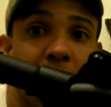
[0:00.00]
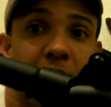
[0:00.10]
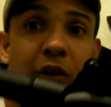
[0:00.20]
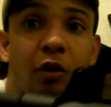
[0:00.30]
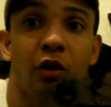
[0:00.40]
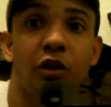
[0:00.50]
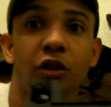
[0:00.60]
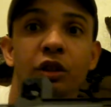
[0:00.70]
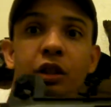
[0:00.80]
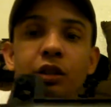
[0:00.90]
It looks
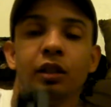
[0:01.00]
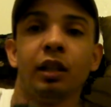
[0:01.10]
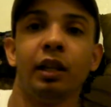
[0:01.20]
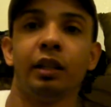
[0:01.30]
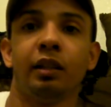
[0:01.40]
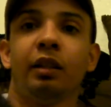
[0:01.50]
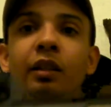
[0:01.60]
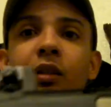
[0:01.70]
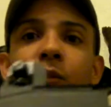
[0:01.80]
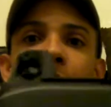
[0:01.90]
just like
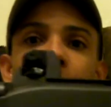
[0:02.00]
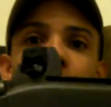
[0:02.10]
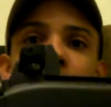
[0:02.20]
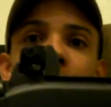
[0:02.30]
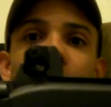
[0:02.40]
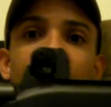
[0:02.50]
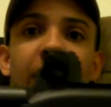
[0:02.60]
the real thing.